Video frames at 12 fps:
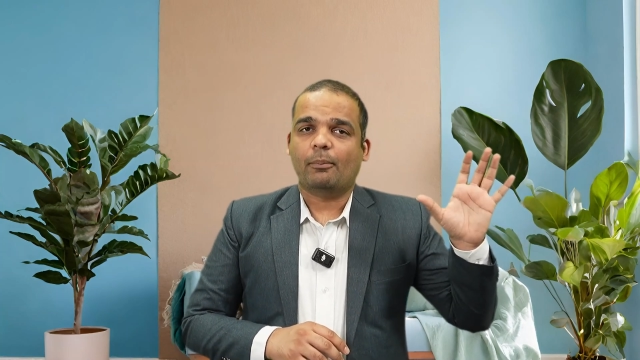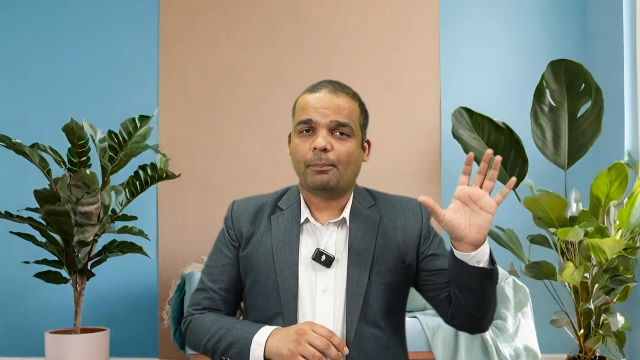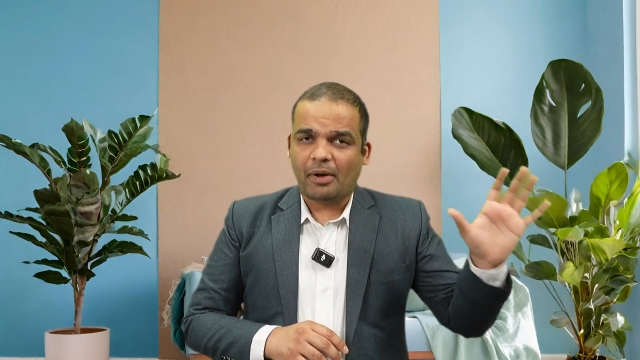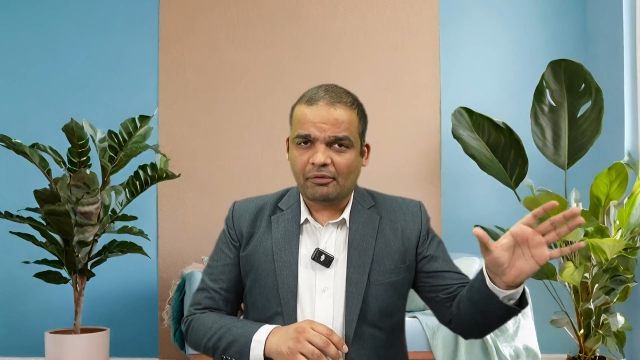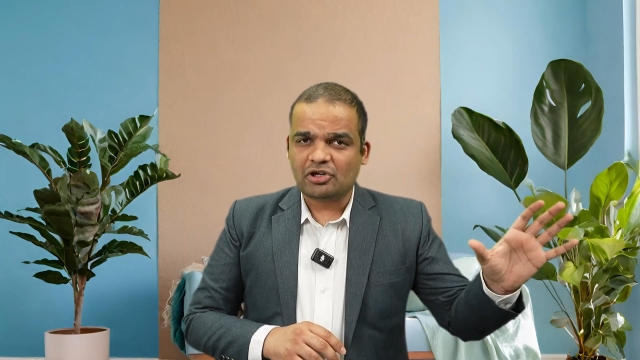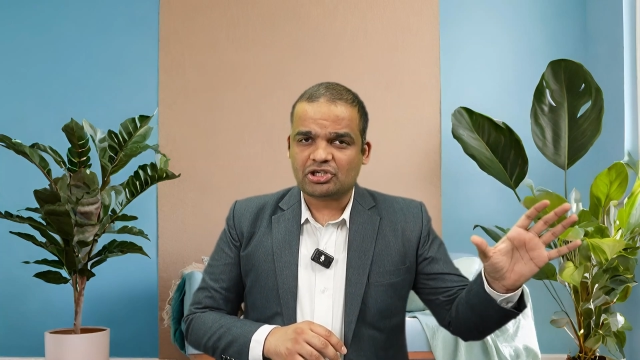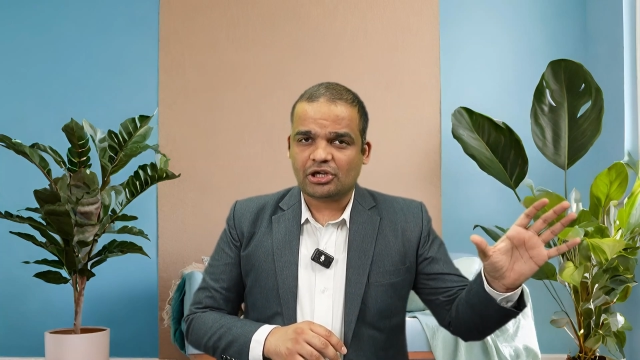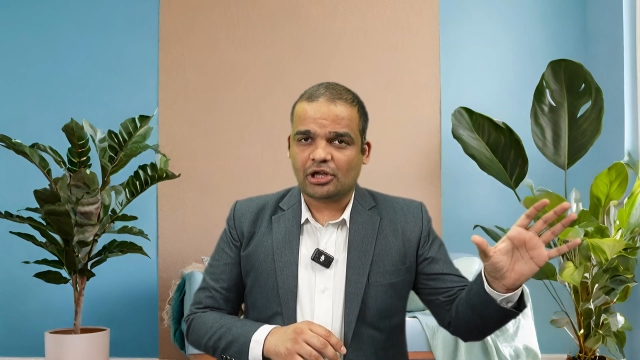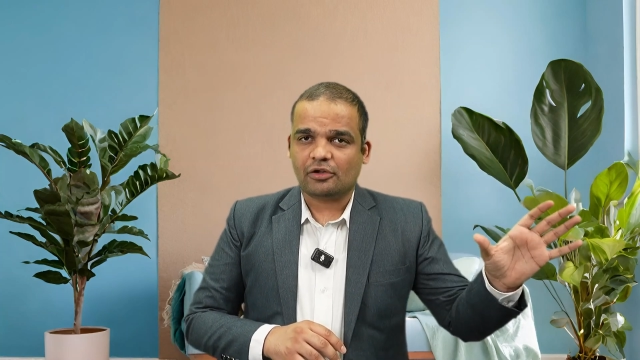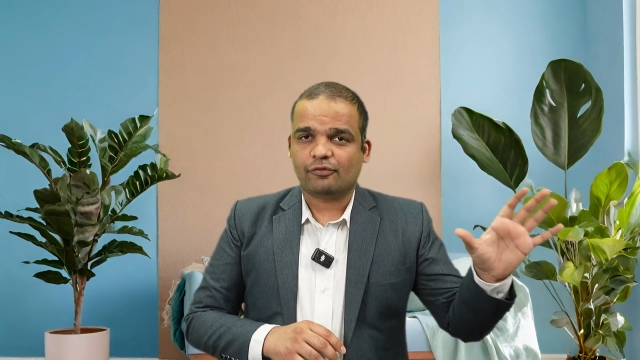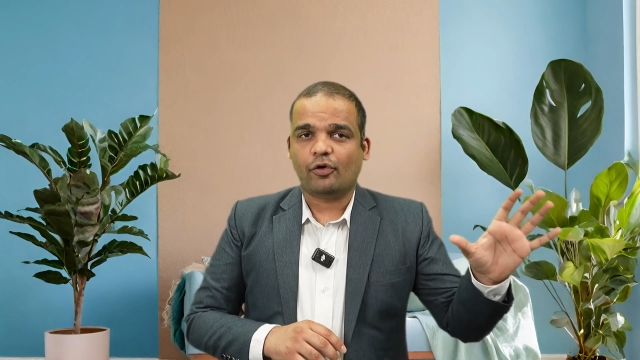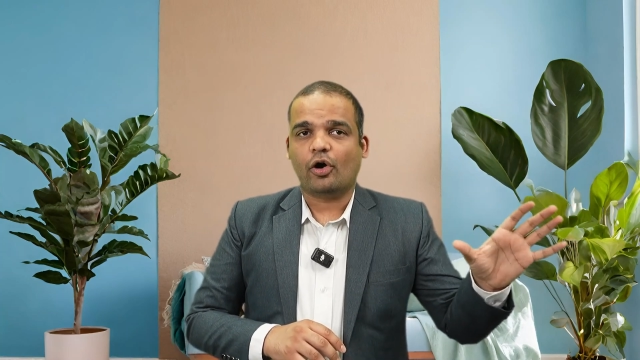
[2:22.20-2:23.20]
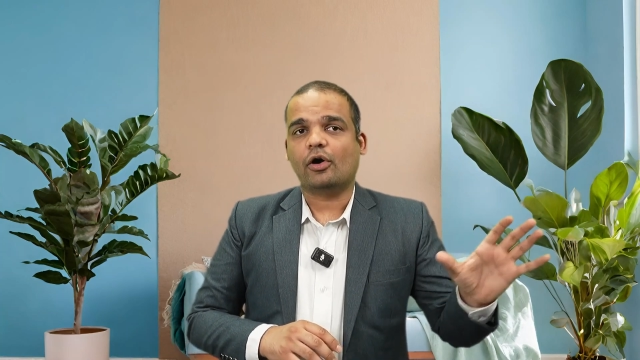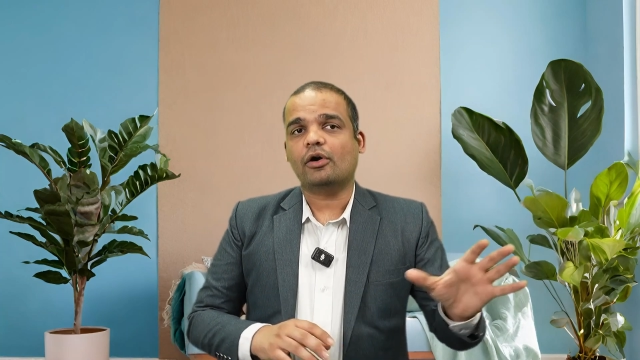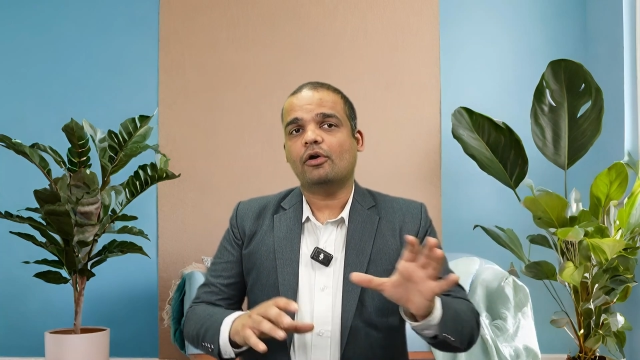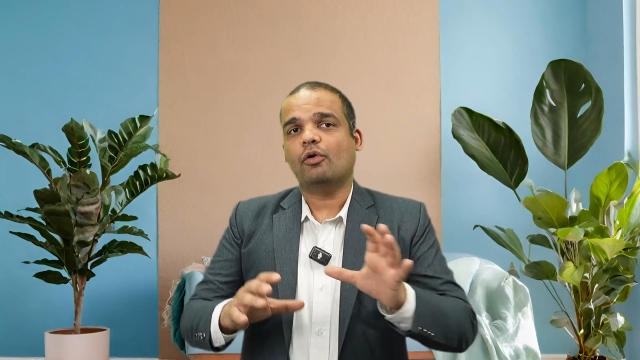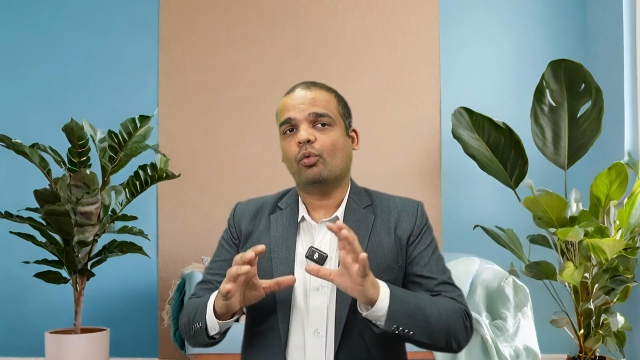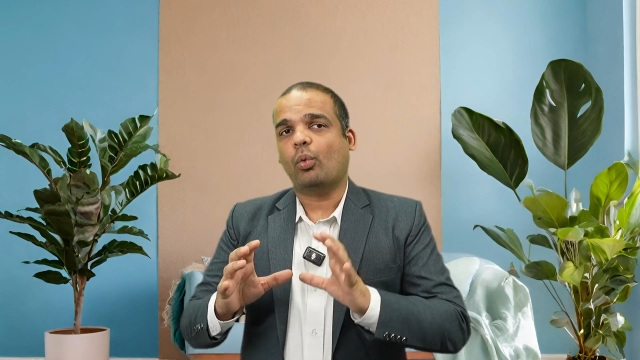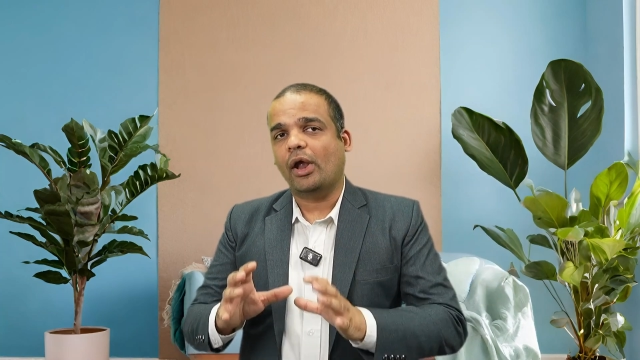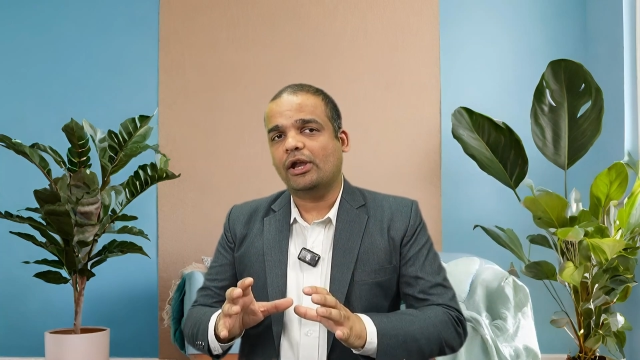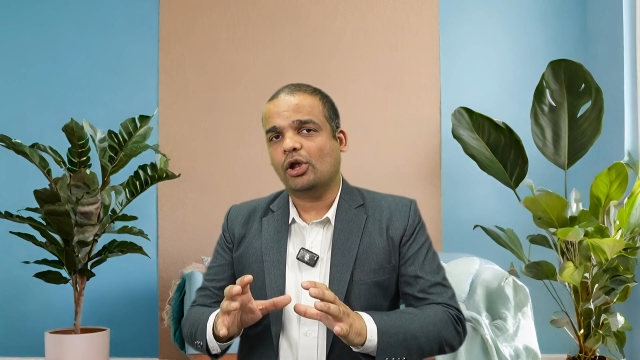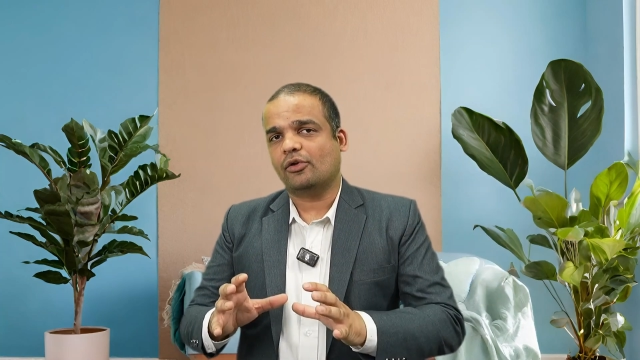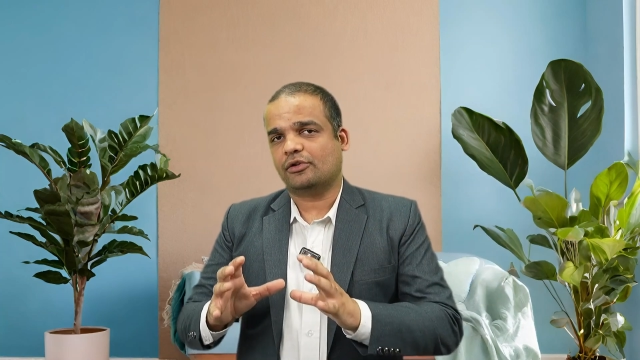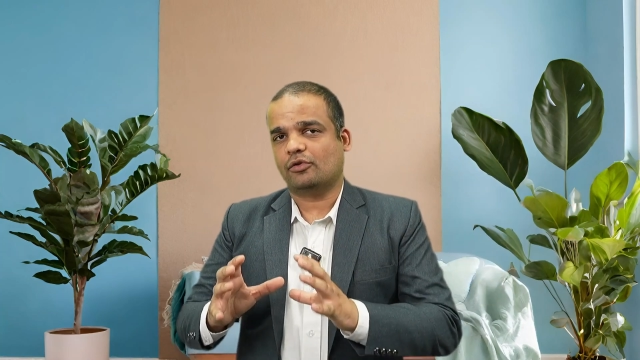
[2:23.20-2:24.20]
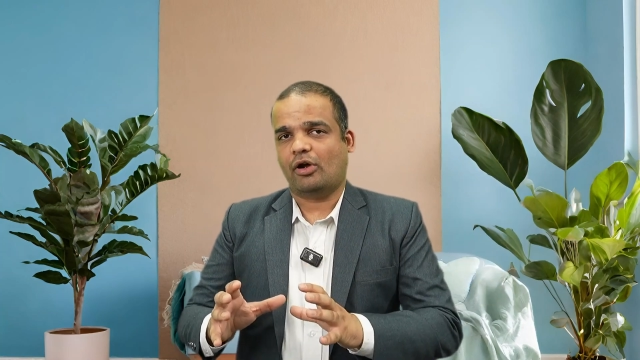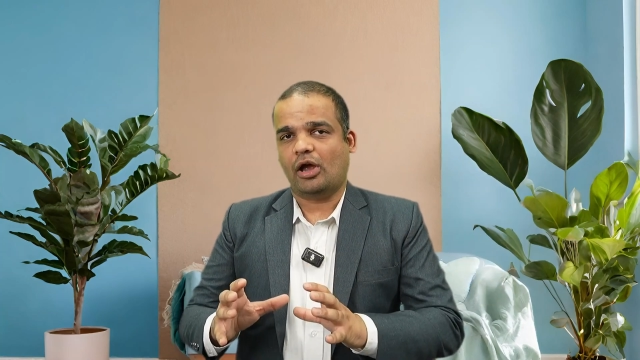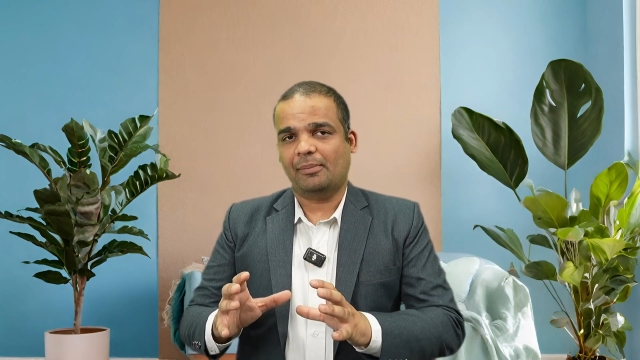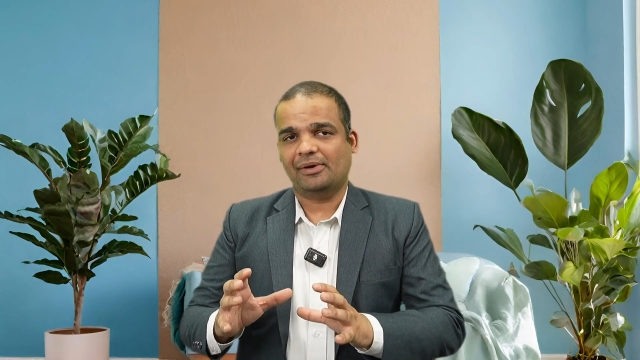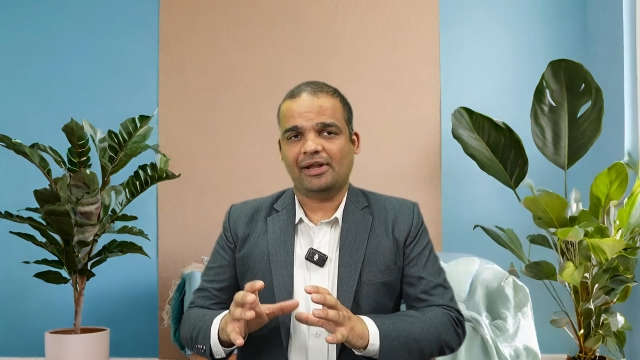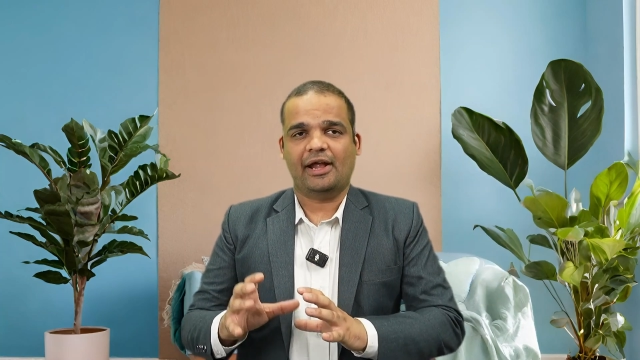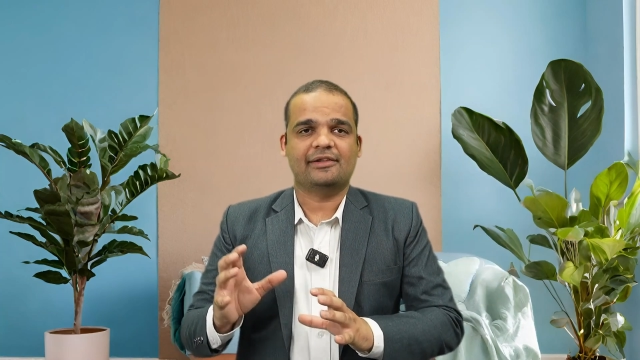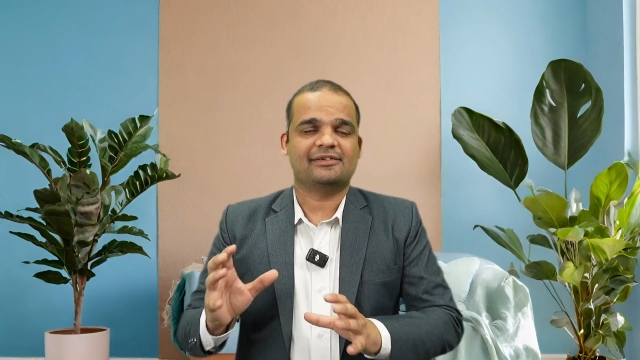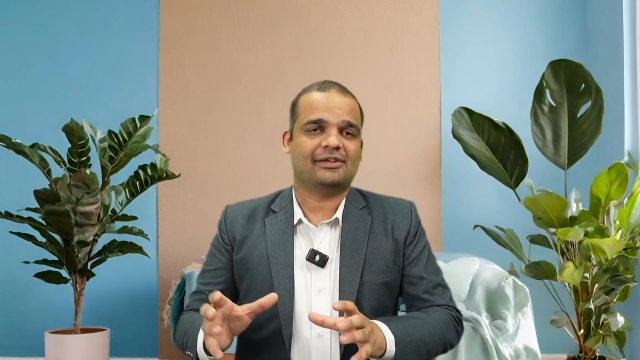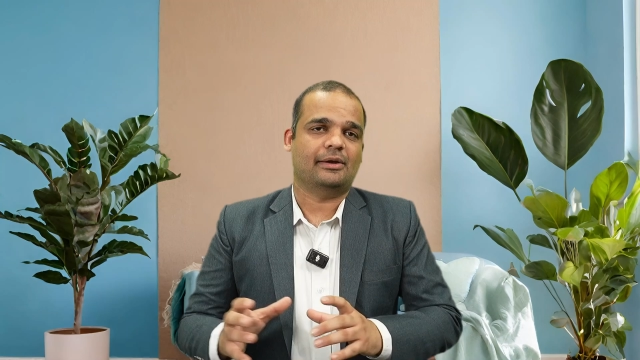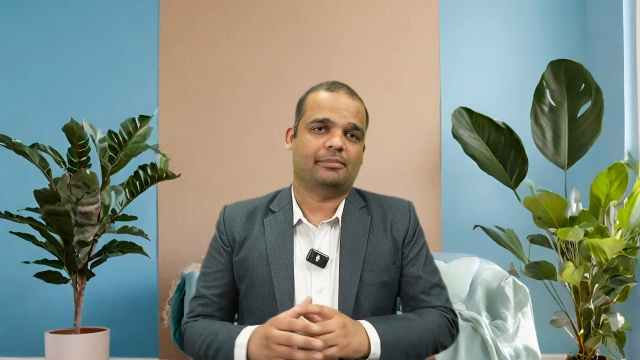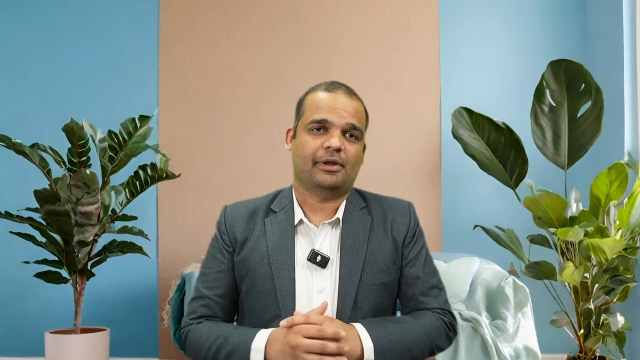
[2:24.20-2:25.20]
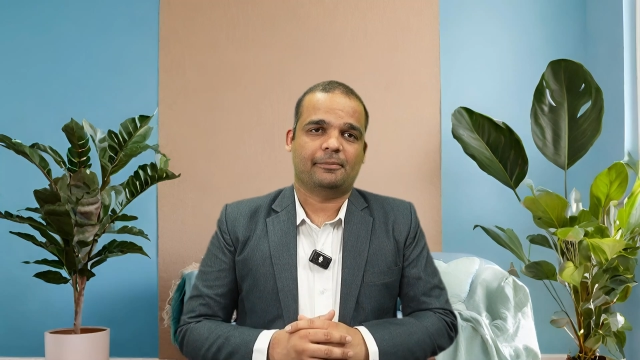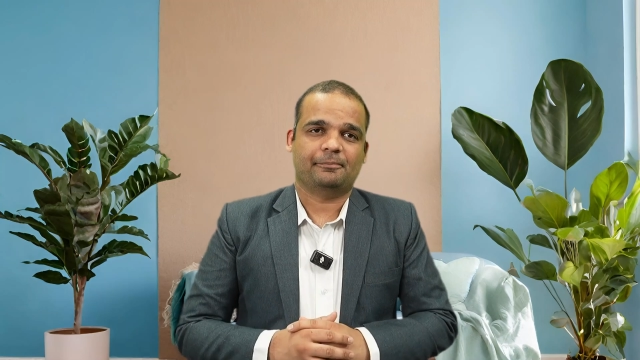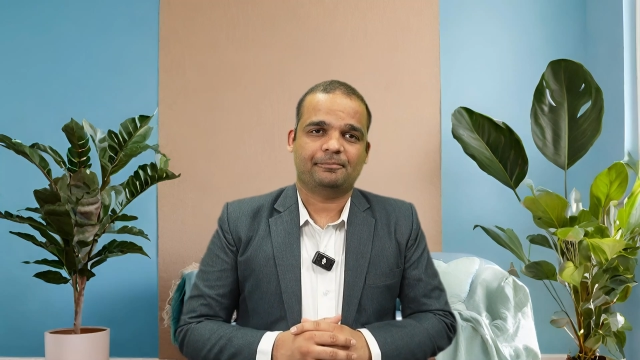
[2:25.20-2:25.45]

PowerShell for Windows environment and scripting.